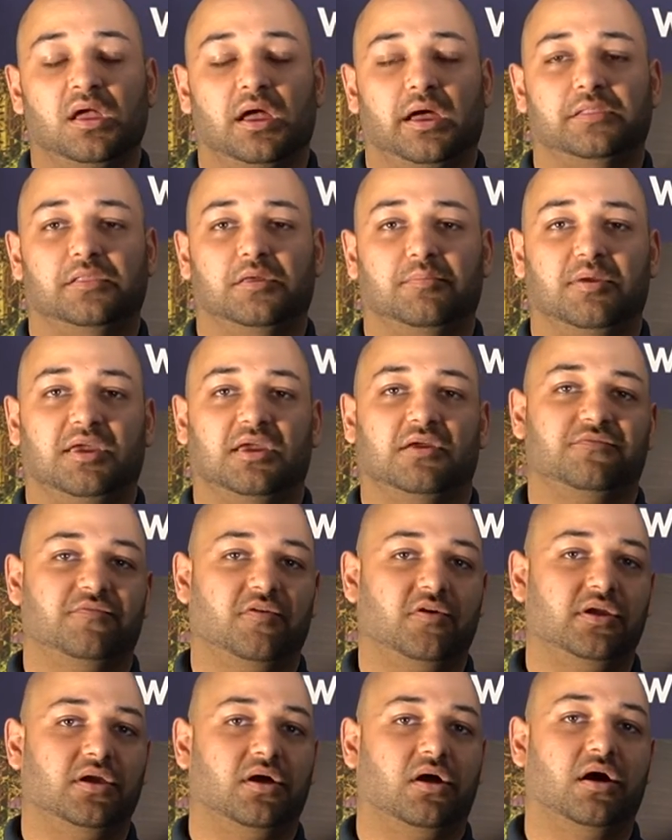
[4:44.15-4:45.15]
and they make
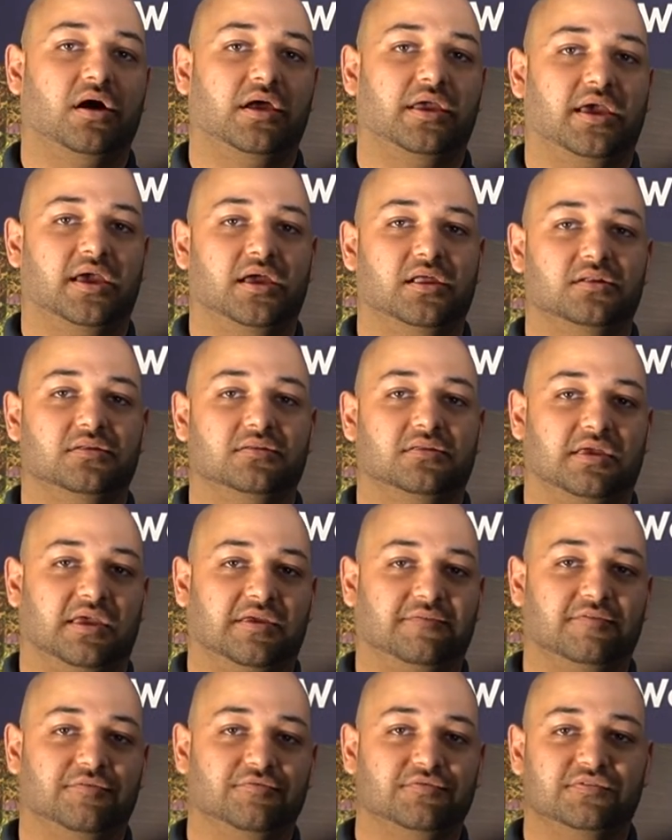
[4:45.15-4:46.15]
very high-end
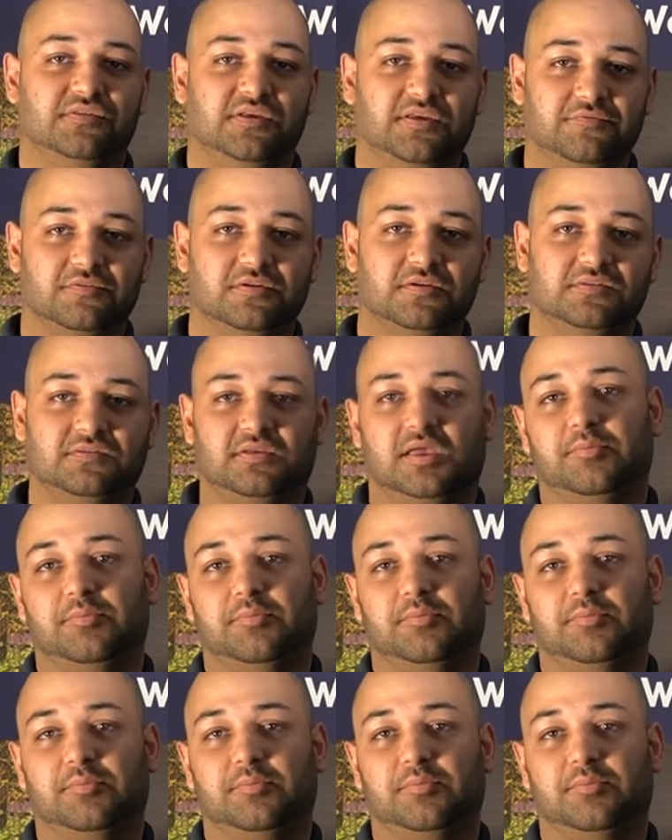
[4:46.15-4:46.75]
AV receivers,